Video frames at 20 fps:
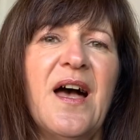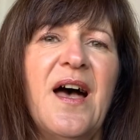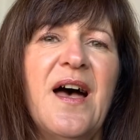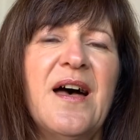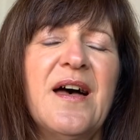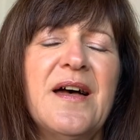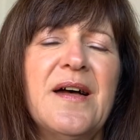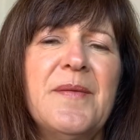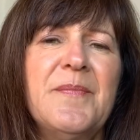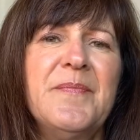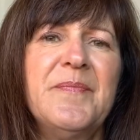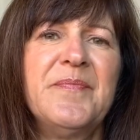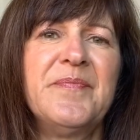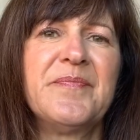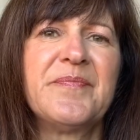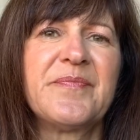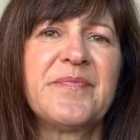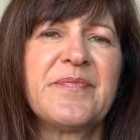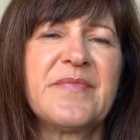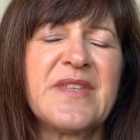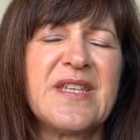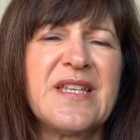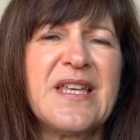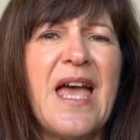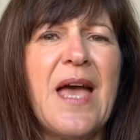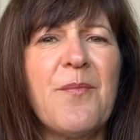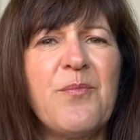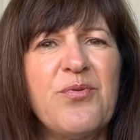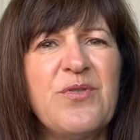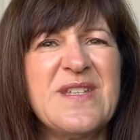Um,
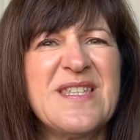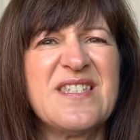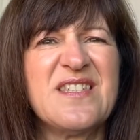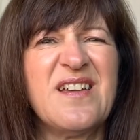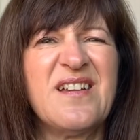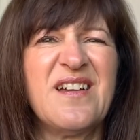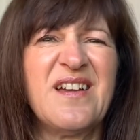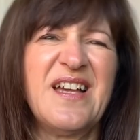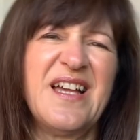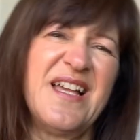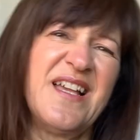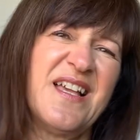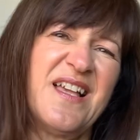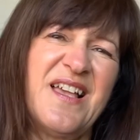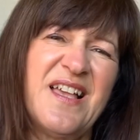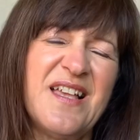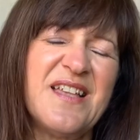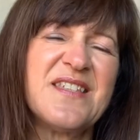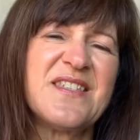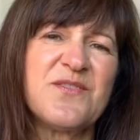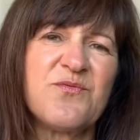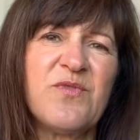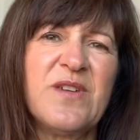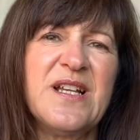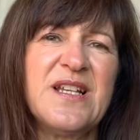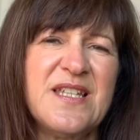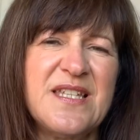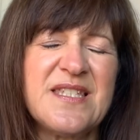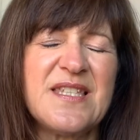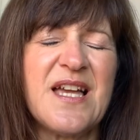kept prisoner. It is
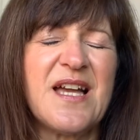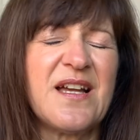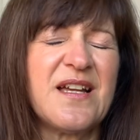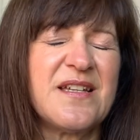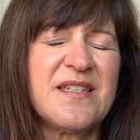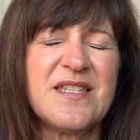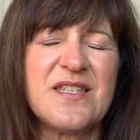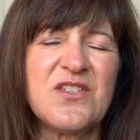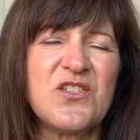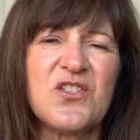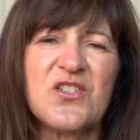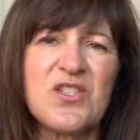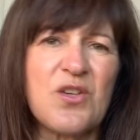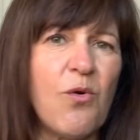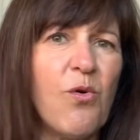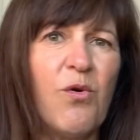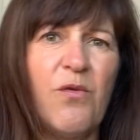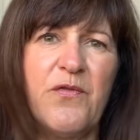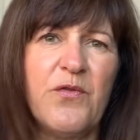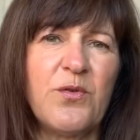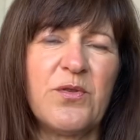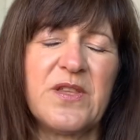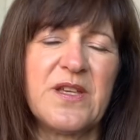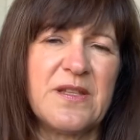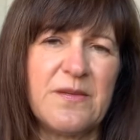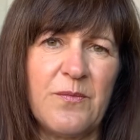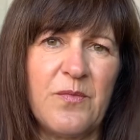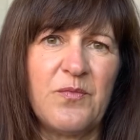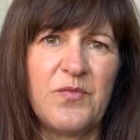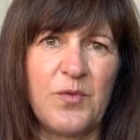really sad because it's just awful that,
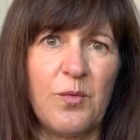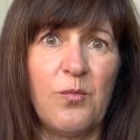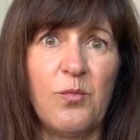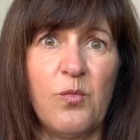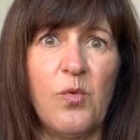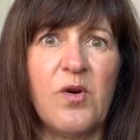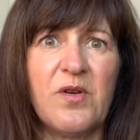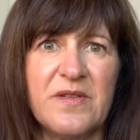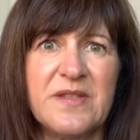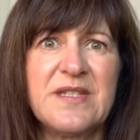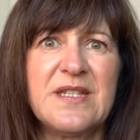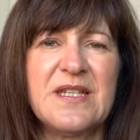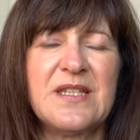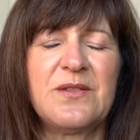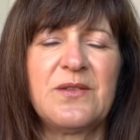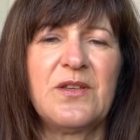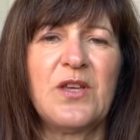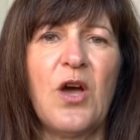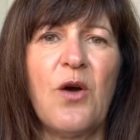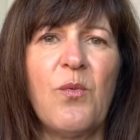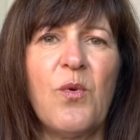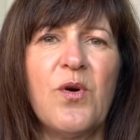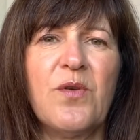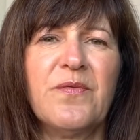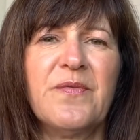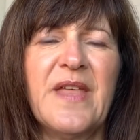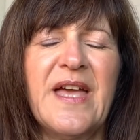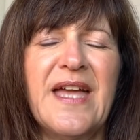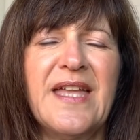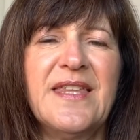that what did go
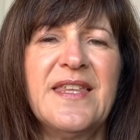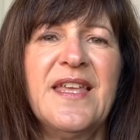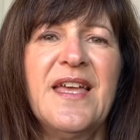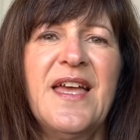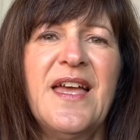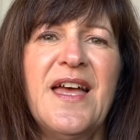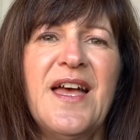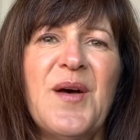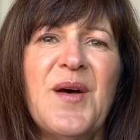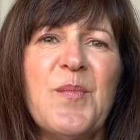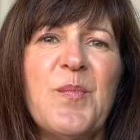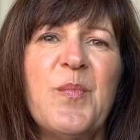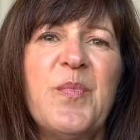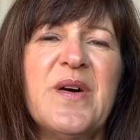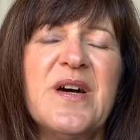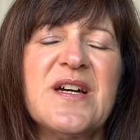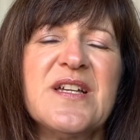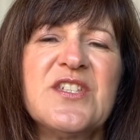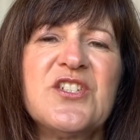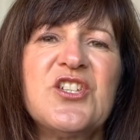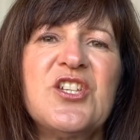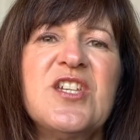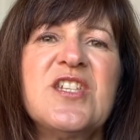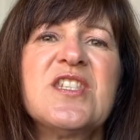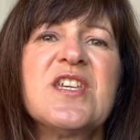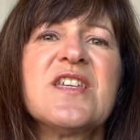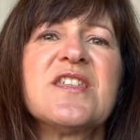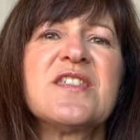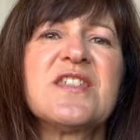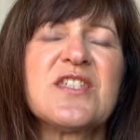on then but she
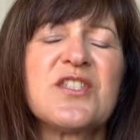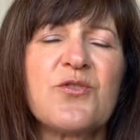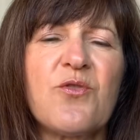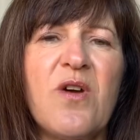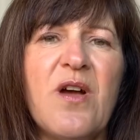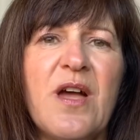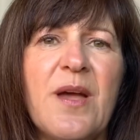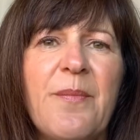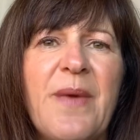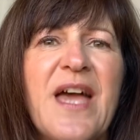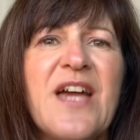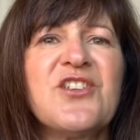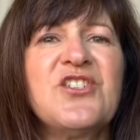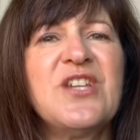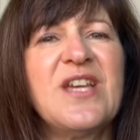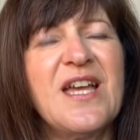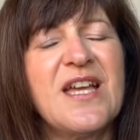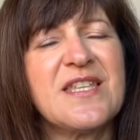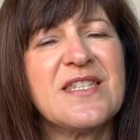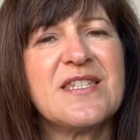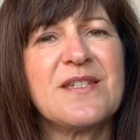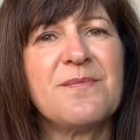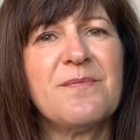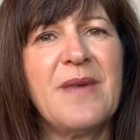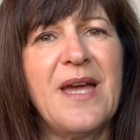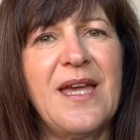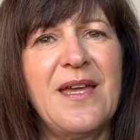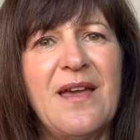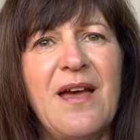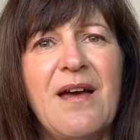does describe how she has to
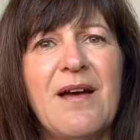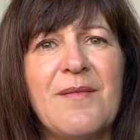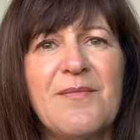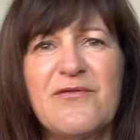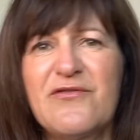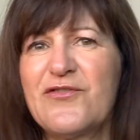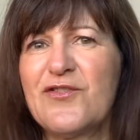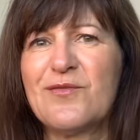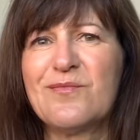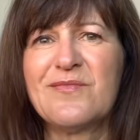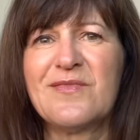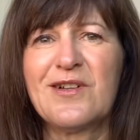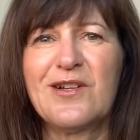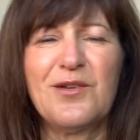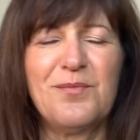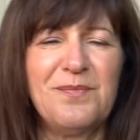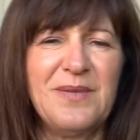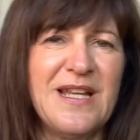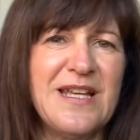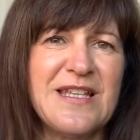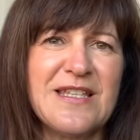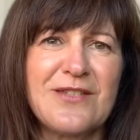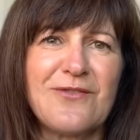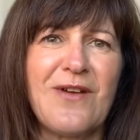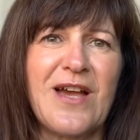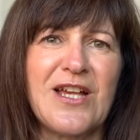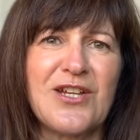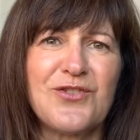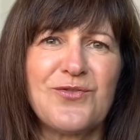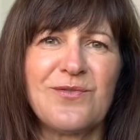make up from complete
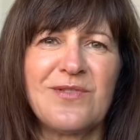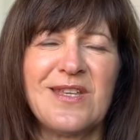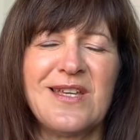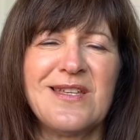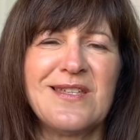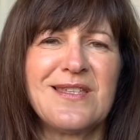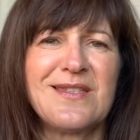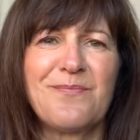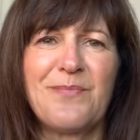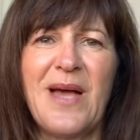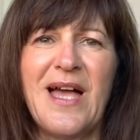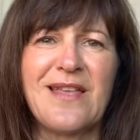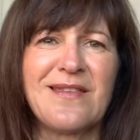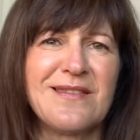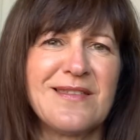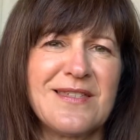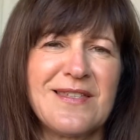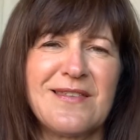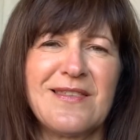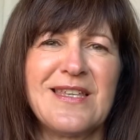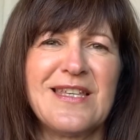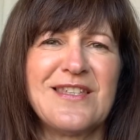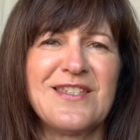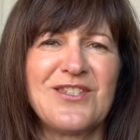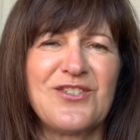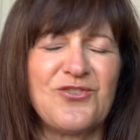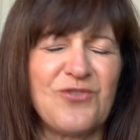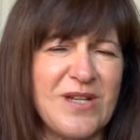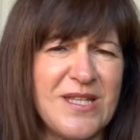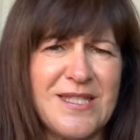scratch all these patterns and
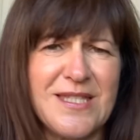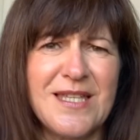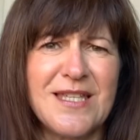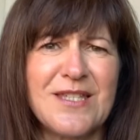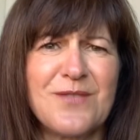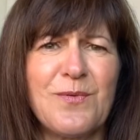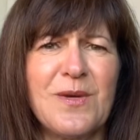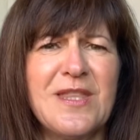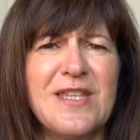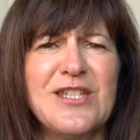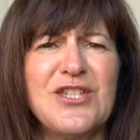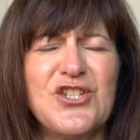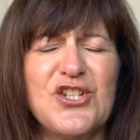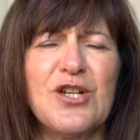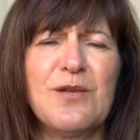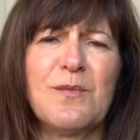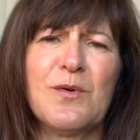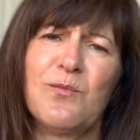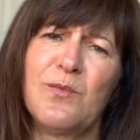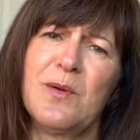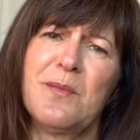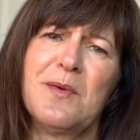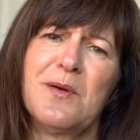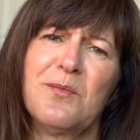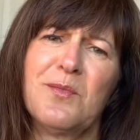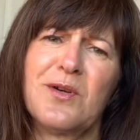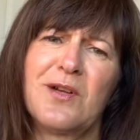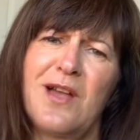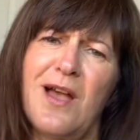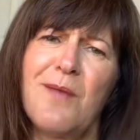these dresses where these German
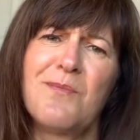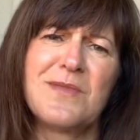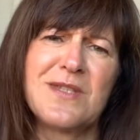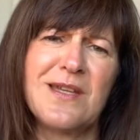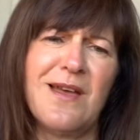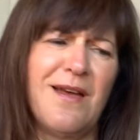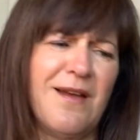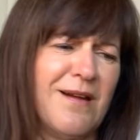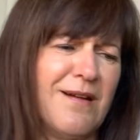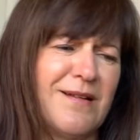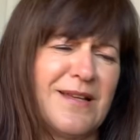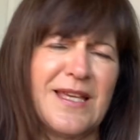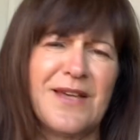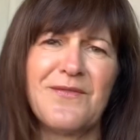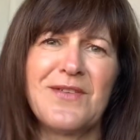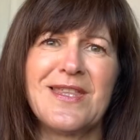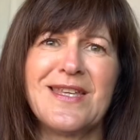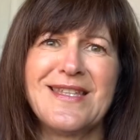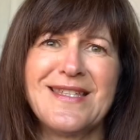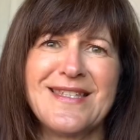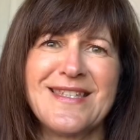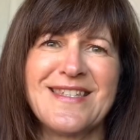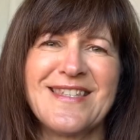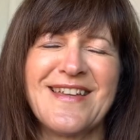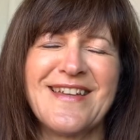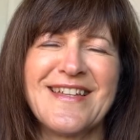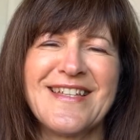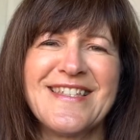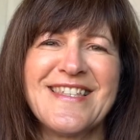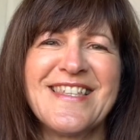women would come to her and give her these
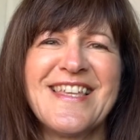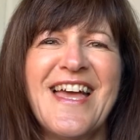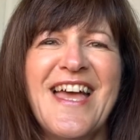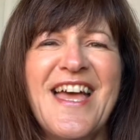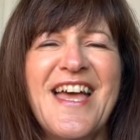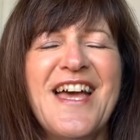designs.